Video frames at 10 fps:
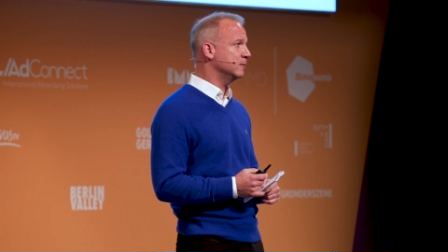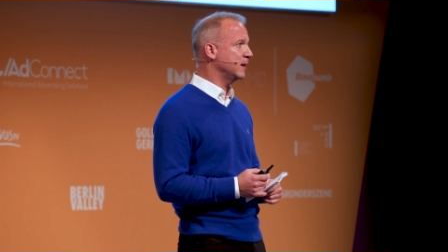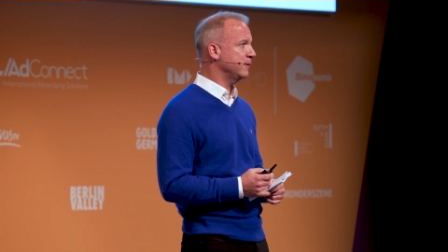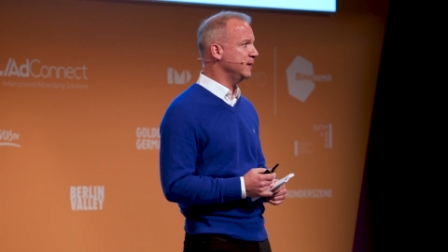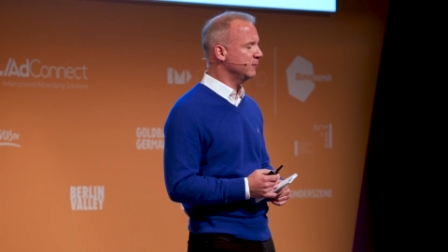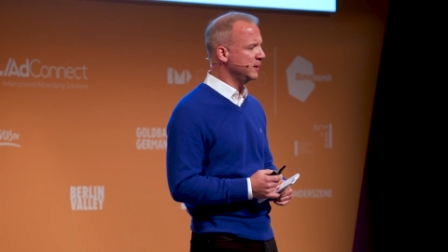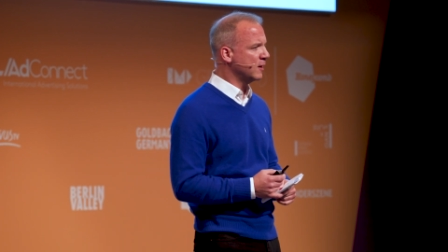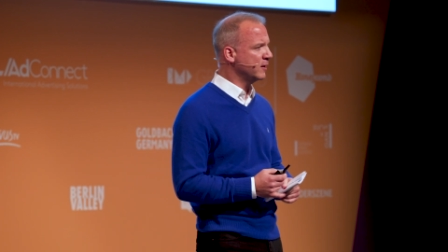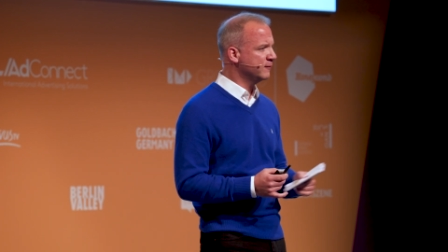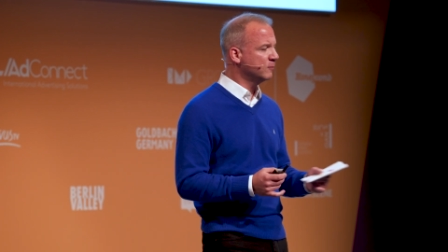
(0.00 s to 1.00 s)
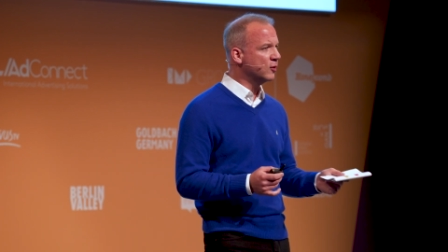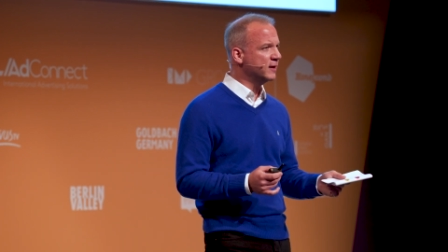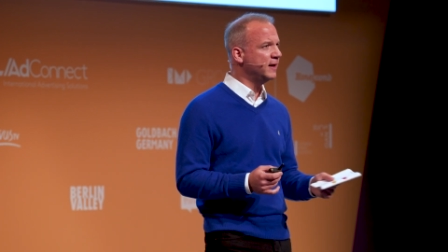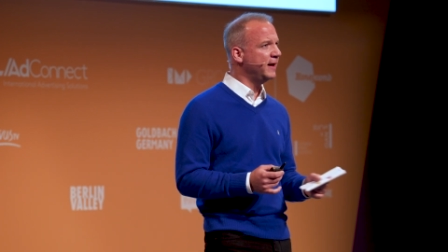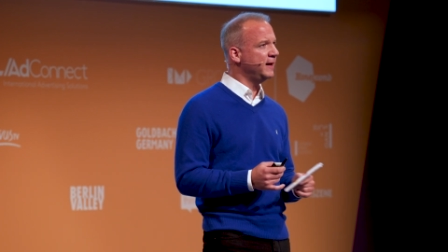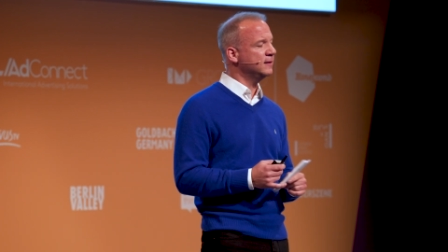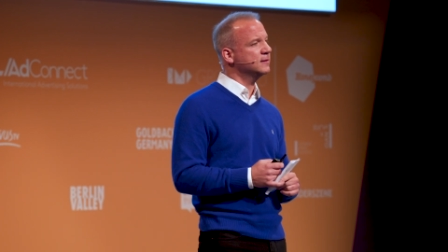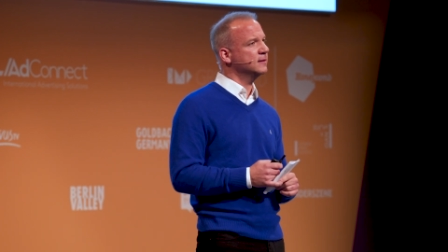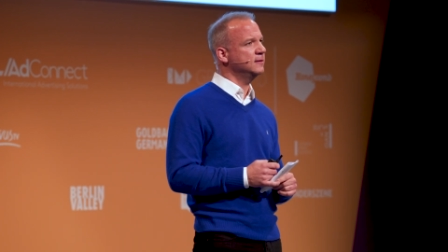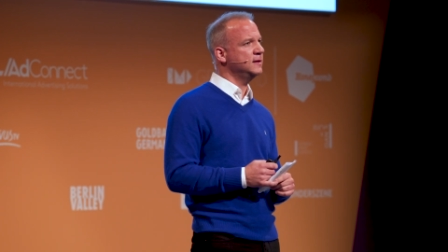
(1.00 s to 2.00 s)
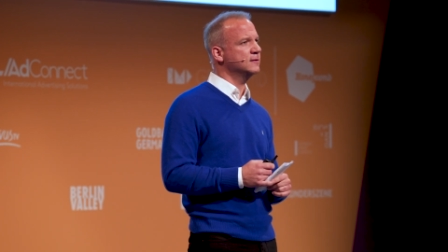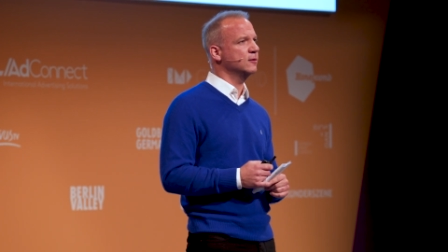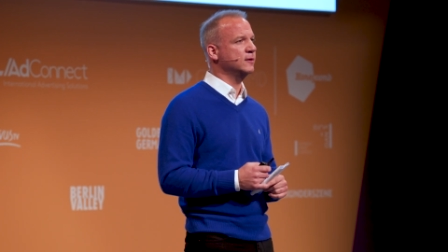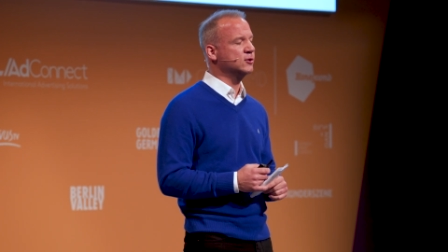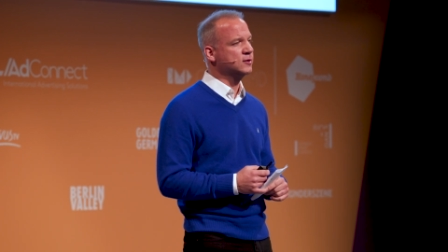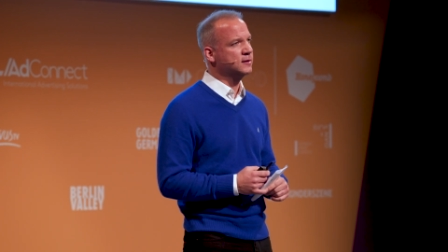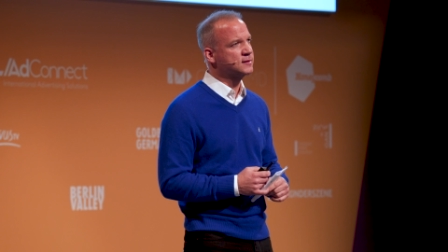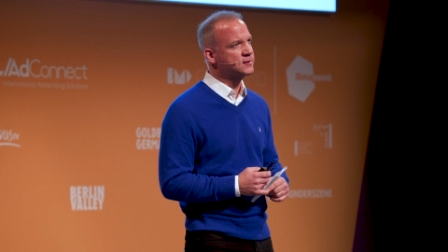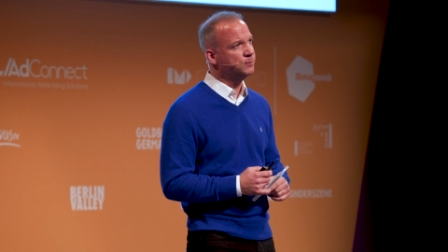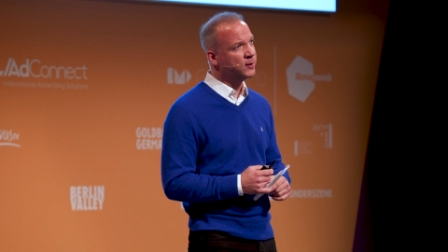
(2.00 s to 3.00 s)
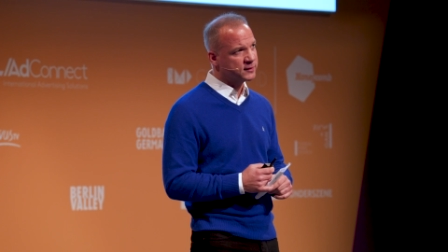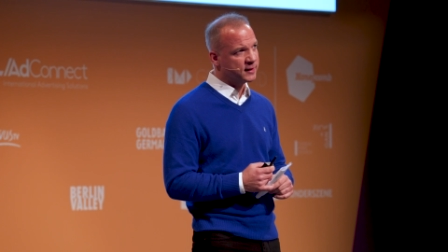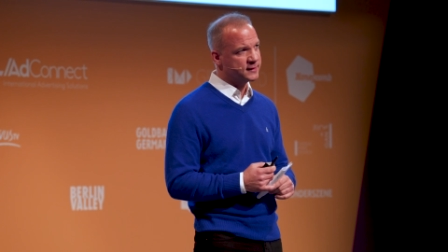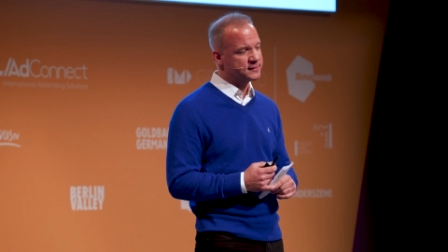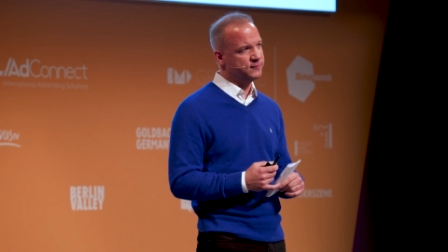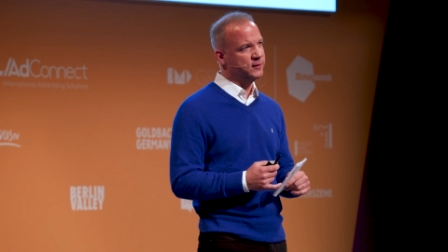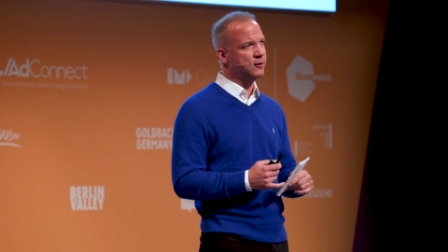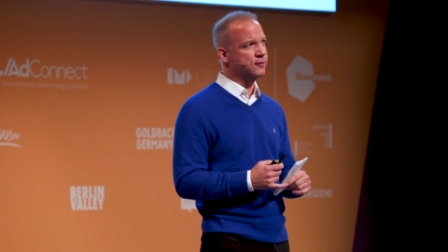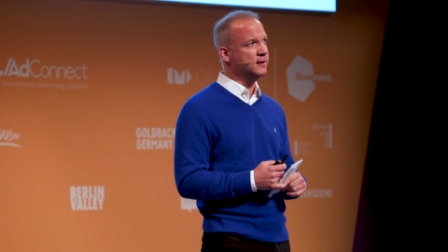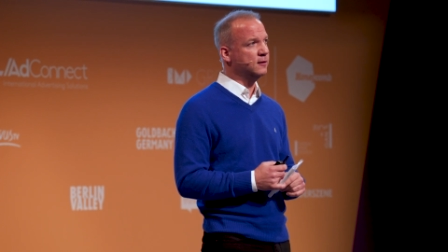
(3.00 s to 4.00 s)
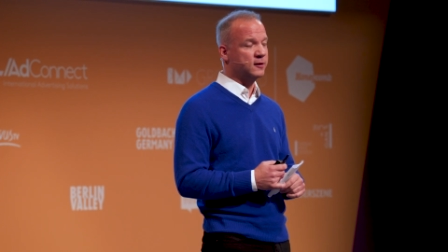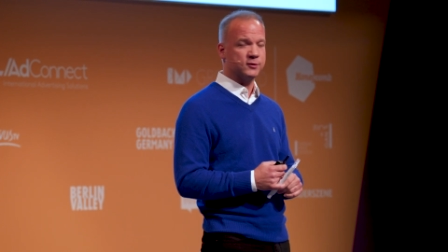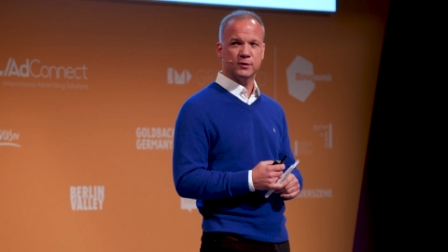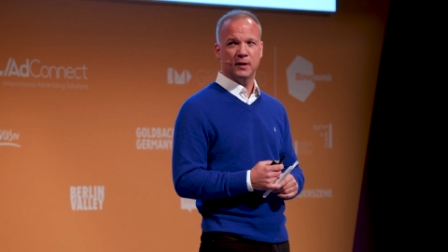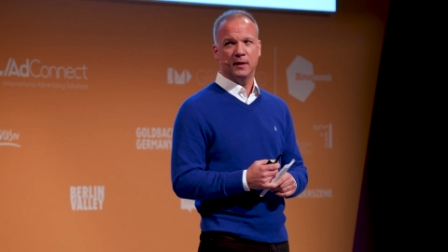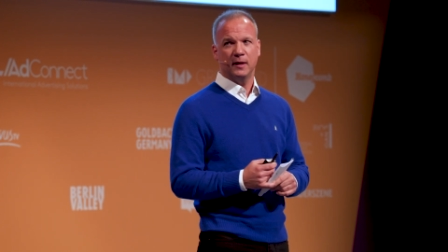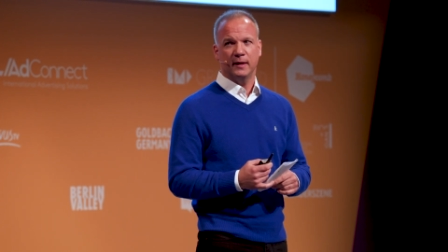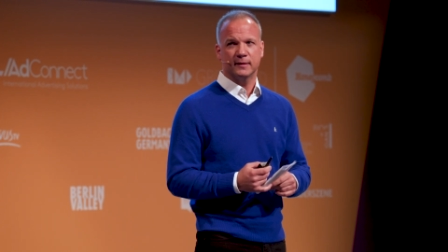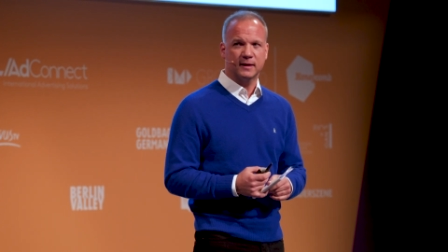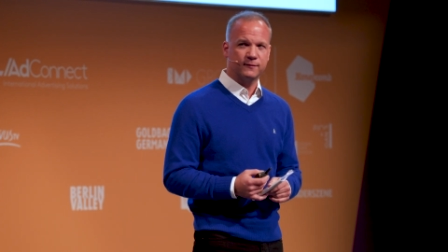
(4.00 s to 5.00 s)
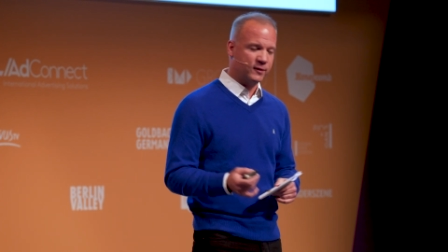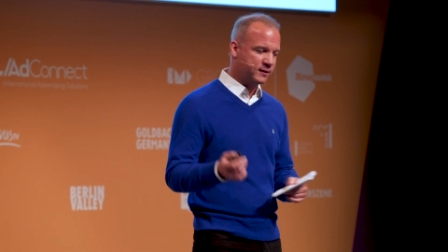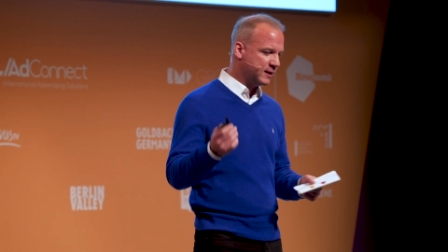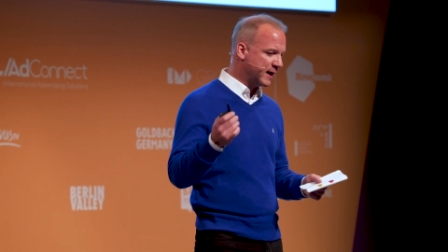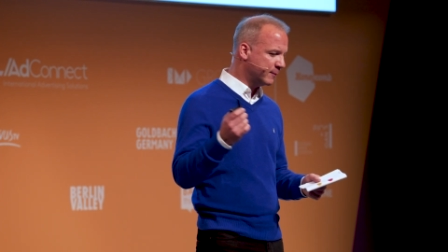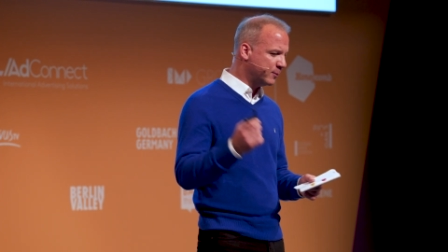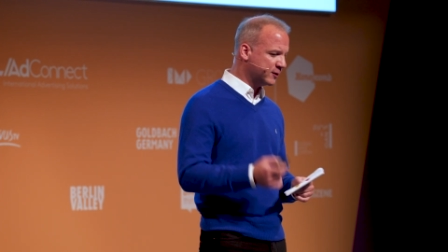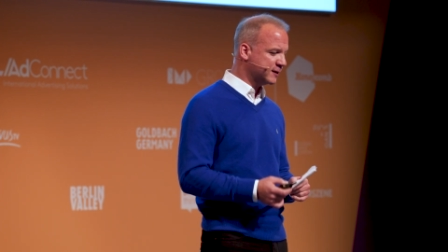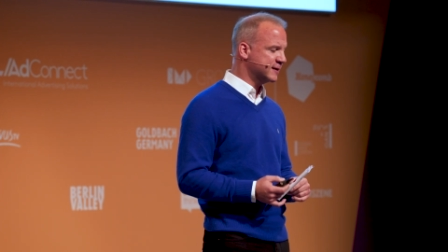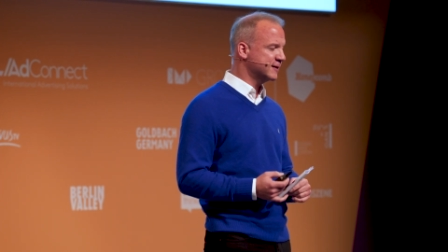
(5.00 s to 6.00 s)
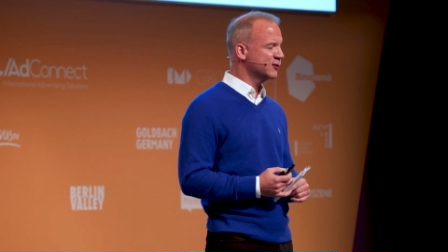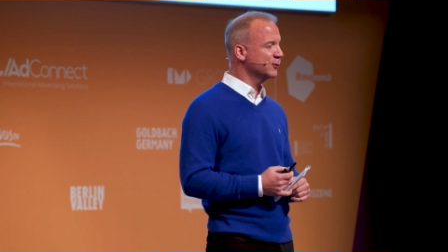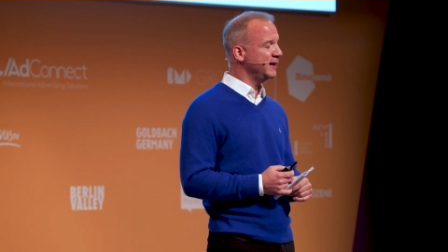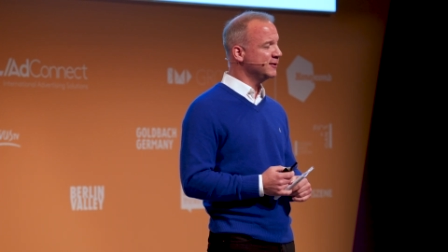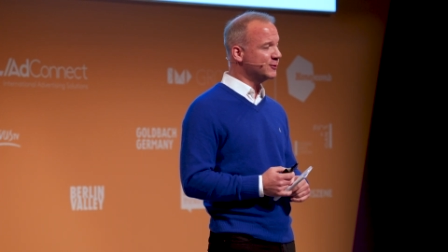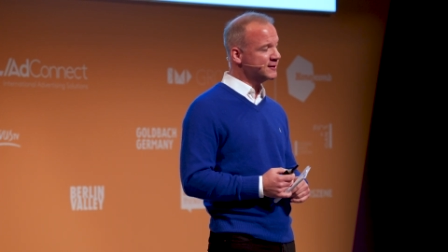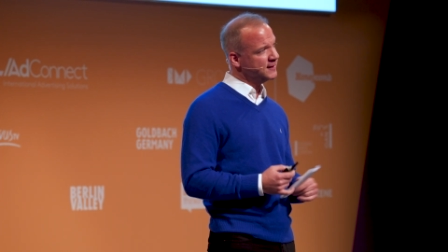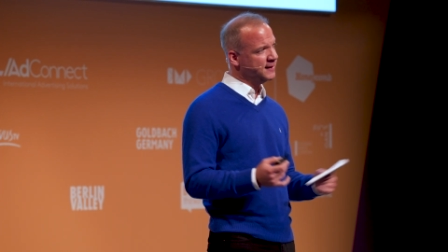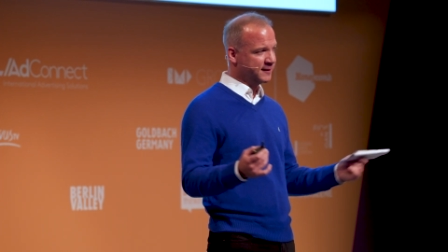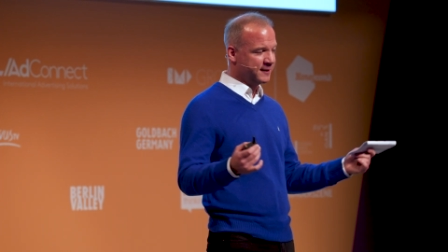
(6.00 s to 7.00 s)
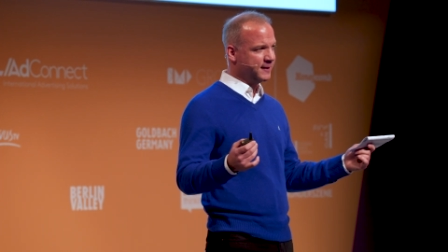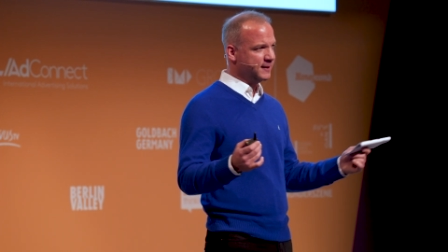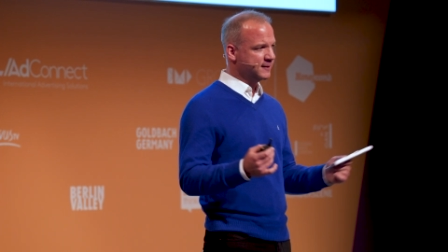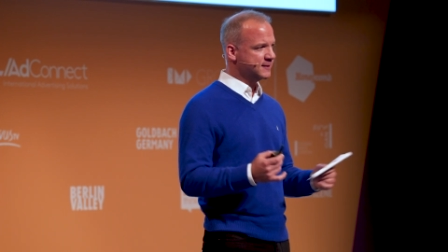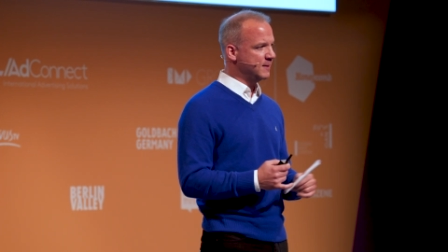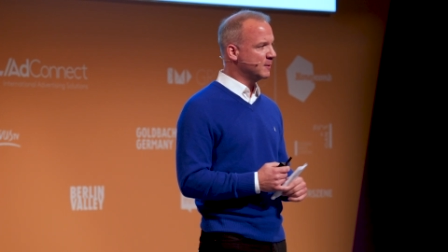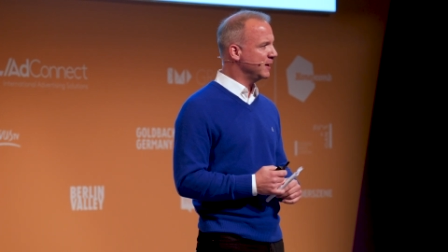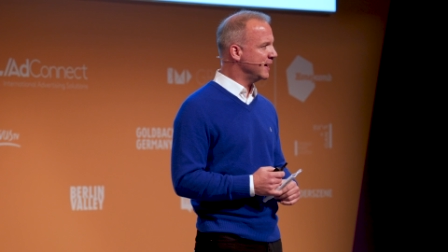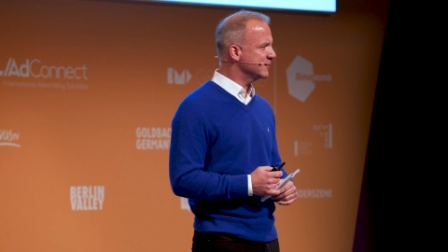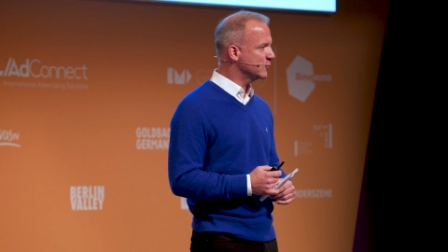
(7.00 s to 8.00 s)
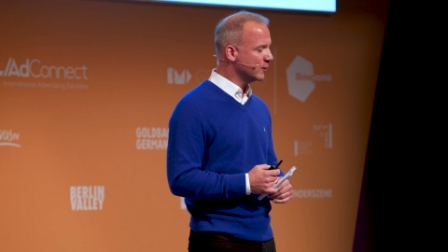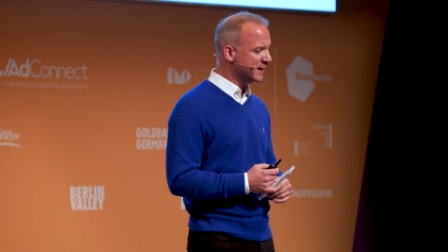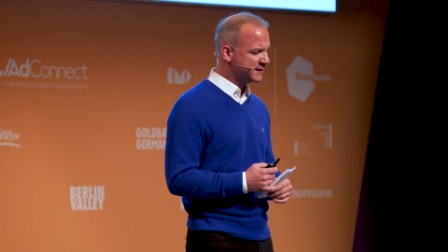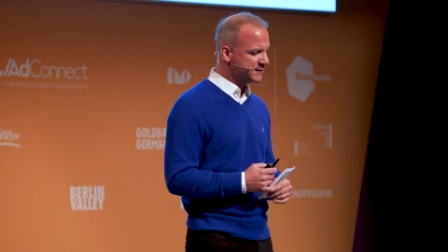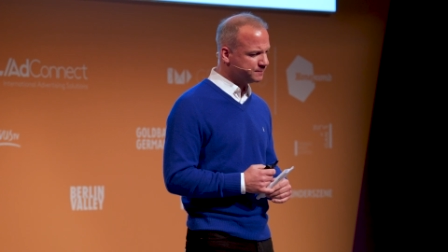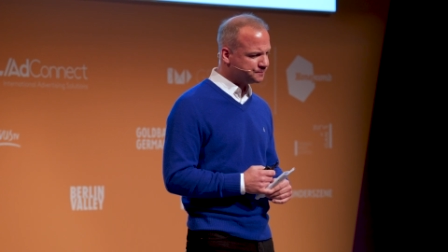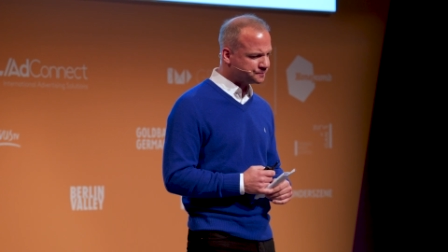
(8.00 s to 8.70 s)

I think we now have more than eight Deezer Originals podcasts that we already launched. And as I've heard, like podcasts are super interesting. The same applies to us.